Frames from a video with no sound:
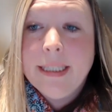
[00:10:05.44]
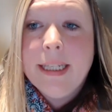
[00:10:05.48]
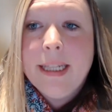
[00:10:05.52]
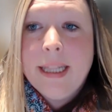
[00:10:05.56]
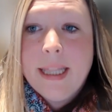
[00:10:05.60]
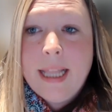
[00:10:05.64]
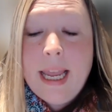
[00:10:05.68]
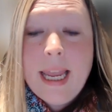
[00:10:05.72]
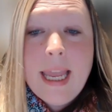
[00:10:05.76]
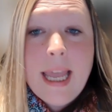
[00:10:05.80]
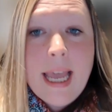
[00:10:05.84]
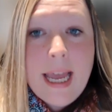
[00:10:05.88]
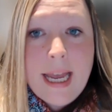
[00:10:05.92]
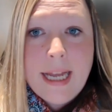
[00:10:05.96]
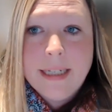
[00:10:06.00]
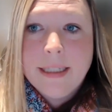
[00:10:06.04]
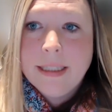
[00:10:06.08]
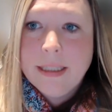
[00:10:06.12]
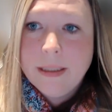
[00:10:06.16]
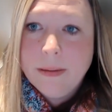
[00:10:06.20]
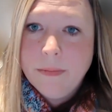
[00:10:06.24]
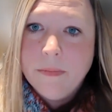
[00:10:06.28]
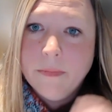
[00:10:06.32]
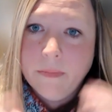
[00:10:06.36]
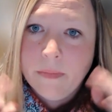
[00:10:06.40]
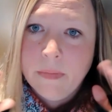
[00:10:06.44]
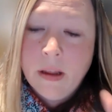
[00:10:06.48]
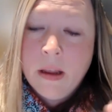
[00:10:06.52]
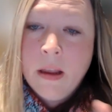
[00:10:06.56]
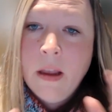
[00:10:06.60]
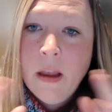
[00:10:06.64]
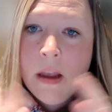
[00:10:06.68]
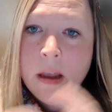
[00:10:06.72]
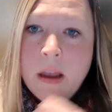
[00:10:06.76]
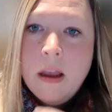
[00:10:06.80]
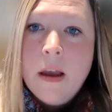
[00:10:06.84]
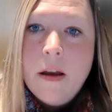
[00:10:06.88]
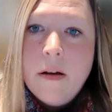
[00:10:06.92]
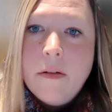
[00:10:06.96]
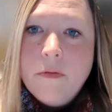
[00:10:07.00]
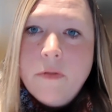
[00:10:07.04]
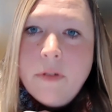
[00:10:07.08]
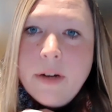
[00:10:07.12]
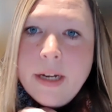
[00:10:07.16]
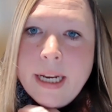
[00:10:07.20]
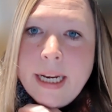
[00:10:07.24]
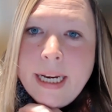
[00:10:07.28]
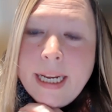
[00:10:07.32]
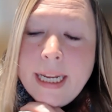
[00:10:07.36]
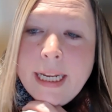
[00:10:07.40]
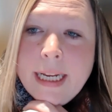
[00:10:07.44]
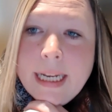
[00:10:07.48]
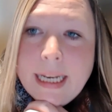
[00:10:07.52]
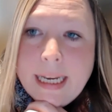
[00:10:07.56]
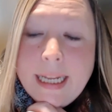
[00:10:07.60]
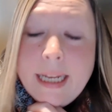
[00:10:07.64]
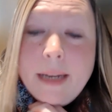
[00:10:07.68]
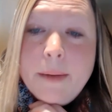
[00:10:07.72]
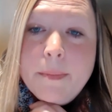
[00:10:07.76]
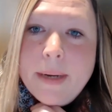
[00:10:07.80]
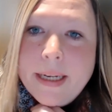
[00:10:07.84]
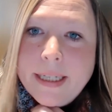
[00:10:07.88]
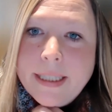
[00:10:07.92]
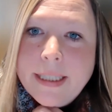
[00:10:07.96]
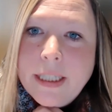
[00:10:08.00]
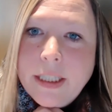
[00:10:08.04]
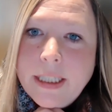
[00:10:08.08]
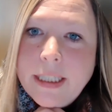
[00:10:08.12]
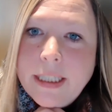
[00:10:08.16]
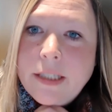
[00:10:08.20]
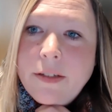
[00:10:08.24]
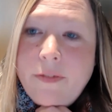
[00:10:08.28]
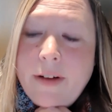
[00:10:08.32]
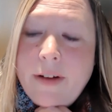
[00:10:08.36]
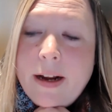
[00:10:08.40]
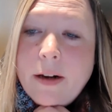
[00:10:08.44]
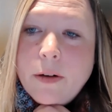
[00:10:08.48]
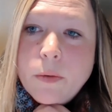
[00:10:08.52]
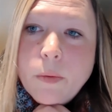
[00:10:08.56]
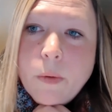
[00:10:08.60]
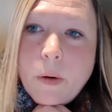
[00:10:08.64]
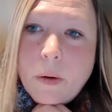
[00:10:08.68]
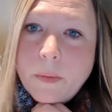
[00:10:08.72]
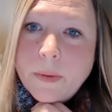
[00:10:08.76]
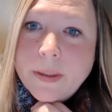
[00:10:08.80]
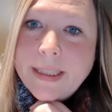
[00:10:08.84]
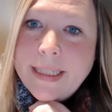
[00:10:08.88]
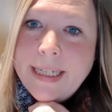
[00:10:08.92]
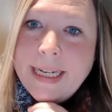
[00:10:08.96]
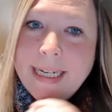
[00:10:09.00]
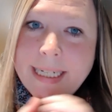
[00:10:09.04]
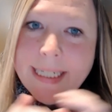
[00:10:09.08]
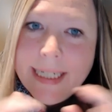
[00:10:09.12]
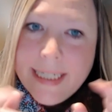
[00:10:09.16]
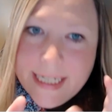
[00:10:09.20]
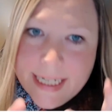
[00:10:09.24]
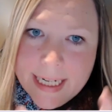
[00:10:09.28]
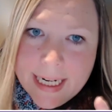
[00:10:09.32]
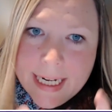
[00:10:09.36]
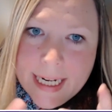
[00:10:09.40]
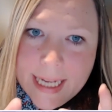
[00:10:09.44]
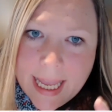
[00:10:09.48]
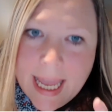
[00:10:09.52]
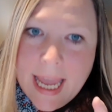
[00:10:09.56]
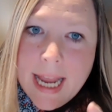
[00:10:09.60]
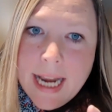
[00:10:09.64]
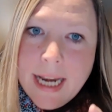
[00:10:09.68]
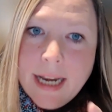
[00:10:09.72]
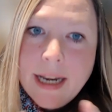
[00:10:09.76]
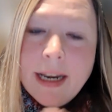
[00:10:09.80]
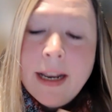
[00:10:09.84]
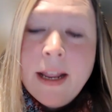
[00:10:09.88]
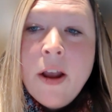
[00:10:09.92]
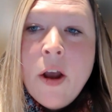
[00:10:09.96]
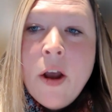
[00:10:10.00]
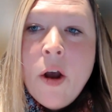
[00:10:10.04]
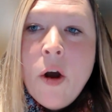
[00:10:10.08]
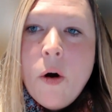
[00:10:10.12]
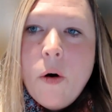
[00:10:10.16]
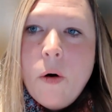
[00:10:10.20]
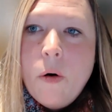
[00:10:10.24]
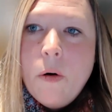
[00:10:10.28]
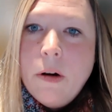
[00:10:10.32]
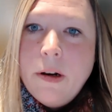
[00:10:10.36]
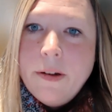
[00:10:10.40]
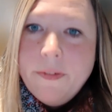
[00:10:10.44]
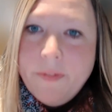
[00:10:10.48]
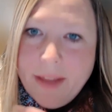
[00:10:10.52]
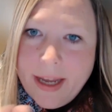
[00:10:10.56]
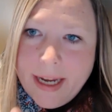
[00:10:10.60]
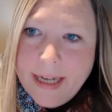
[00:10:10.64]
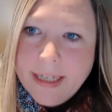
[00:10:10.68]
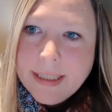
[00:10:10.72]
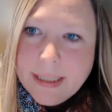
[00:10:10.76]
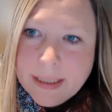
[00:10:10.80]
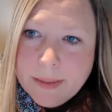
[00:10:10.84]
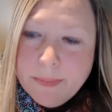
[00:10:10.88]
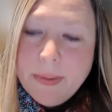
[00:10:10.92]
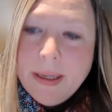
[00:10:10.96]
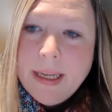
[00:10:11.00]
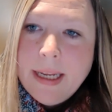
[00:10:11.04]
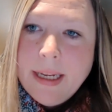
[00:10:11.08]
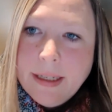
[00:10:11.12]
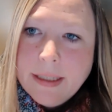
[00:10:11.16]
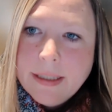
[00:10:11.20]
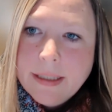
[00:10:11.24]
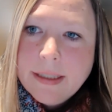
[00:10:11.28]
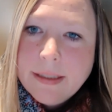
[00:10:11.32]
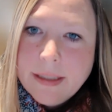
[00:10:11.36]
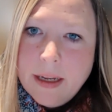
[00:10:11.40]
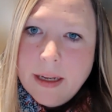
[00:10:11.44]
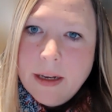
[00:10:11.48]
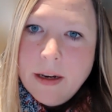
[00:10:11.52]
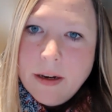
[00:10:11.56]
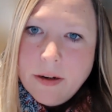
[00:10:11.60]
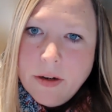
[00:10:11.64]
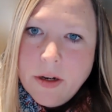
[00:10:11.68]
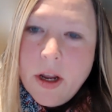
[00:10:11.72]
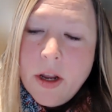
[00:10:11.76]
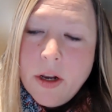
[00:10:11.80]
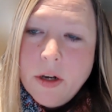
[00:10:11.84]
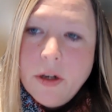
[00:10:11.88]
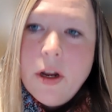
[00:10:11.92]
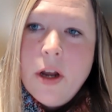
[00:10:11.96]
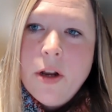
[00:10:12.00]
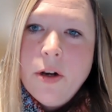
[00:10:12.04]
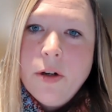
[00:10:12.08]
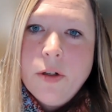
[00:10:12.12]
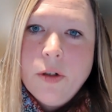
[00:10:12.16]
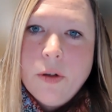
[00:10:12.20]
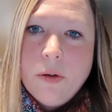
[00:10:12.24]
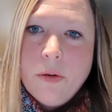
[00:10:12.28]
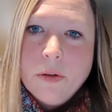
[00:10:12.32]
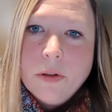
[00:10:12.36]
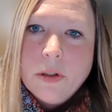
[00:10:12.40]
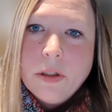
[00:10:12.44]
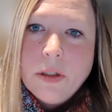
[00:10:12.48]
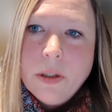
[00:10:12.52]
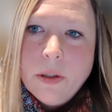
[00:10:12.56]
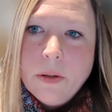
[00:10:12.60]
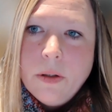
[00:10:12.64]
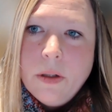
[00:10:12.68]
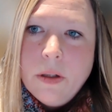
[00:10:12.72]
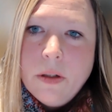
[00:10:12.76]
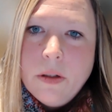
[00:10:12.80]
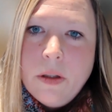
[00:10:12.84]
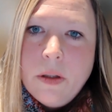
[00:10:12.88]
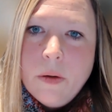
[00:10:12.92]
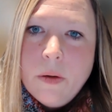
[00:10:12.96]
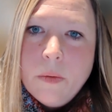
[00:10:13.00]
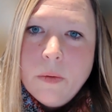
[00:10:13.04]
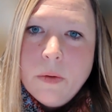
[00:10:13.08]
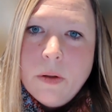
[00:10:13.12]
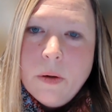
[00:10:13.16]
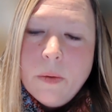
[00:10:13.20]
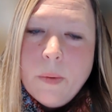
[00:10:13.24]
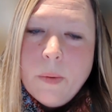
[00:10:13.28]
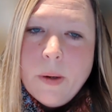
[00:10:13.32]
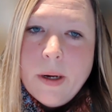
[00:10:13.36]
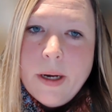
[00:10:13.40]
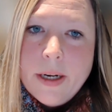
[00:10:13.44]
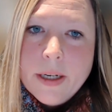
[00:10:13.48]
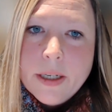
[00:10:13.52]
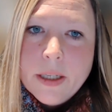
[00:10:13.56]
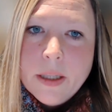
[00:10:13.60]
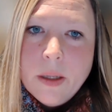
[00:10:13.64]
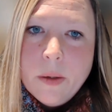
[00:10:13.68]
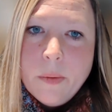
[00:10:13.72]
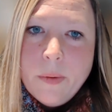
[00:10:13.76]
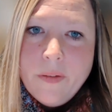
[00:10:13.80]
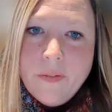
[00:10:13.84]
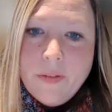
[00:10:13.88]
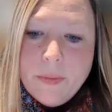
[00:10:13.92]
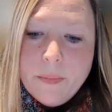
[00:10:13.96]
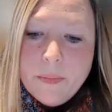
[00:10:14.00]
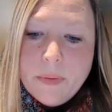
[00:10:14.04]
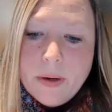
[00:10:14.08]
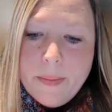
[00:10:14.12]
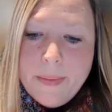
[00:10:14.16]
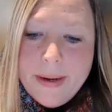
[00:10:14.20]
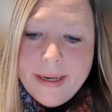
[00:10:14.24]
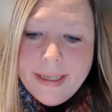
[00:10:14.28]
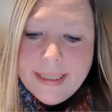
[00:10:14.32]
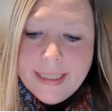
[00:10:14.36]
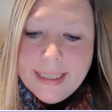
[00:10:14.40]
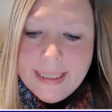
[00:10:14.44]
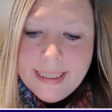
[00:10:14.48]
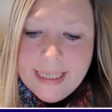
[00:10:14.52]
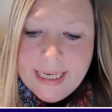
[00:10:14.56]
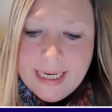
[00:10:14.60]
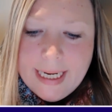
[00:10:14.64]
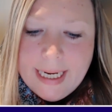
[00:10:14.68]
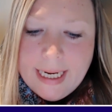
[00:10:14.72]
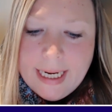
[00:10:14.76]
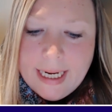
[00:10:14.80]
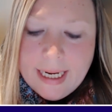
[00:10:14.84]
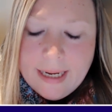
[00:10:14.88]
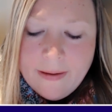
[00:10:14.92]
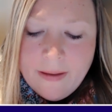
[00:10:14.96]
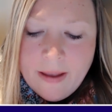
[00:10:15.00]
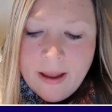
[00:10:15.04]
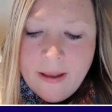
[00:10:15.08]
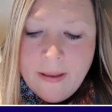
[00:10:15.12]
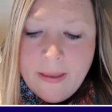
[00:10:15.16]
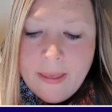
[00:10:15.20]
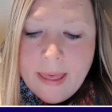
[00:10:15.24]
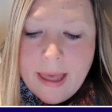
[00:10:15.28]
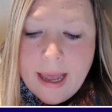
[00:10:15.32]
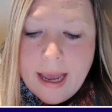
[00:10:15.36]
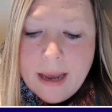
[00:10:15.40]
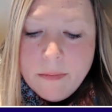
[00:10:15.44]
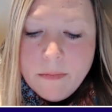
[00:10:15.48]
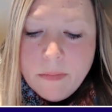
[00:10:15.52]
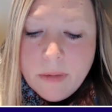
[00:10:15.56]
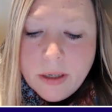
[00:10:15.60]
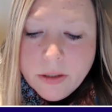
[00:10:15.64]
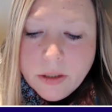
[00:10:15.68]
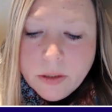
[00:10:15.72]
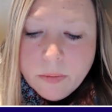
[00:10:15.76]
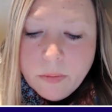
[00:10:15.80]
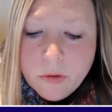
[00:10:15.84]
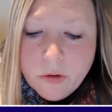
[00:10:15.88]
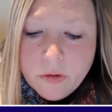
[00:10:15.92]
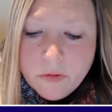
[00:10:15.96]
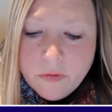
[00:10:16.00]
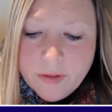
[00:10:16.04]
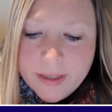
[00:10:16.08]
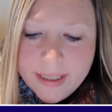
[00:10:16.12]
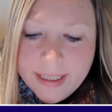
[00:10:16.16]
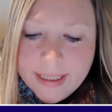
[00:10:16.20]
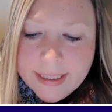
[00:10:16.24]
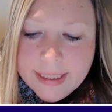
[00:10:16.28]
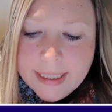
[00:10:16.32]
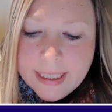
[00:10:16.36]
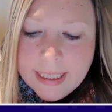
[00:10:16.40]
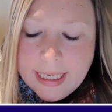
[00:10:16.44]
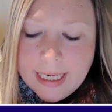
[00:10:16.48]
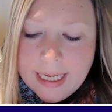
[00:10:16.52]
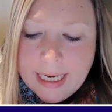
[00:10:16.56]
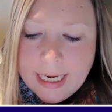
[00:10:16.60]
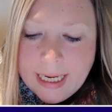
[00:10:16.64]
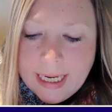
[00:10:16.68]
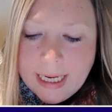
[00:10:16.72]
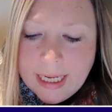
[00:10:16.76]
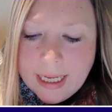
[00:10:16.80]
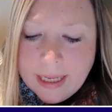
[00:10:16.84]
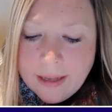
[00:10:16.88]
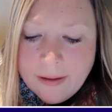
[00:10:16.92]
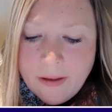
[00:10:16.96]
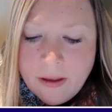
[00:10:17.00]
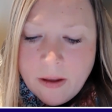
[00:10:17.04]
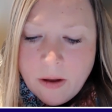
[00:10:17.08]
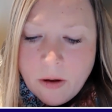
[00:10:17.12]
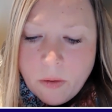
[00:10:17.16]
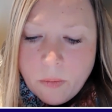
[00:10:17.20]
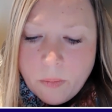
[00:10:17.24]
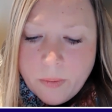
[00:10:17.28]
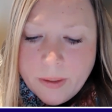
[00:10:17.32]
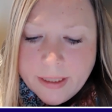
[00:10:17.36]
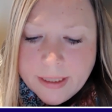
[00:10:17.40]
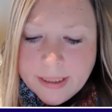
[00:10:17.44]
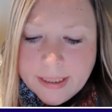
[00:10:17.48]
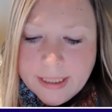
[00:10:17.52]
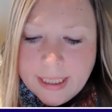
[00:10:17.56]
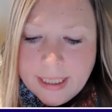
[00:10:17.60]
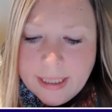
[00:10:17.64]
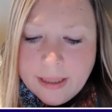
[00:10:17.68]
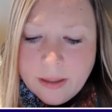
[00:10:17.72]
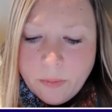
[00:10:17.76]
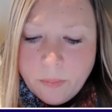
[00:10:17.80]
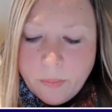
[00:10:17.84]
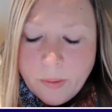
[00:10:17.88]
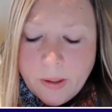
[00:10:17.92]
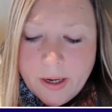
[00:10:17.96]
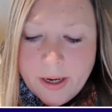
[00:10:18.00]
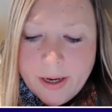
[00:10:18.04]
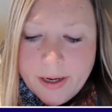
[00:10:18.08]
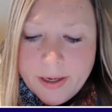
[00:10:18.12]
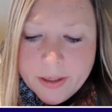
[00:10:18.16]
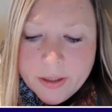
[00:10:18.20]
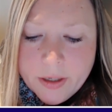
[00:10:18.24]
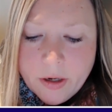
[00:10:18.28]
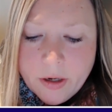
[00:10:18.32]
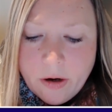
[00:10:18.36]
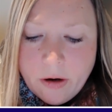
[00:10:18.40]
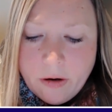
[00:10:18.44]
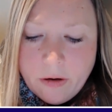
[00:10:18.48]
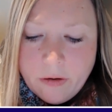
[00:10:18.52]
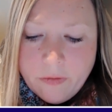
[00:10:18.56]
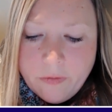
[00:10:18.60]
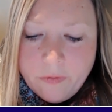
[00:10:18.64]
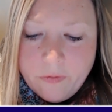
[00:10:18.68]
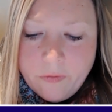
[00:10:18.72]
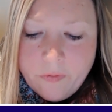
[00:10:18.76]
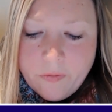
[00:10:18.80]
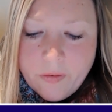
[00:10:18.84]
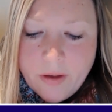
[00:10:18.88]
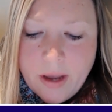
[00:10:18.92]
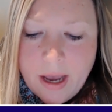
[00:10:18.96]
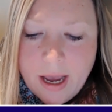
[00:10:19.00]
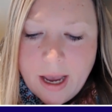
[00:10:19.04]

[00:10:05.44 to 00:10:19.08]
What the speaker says: And they had some really clear messages around what was needed. And again, all of that speaks and talks to the work that we've implemented here. And much more recently, we see the work of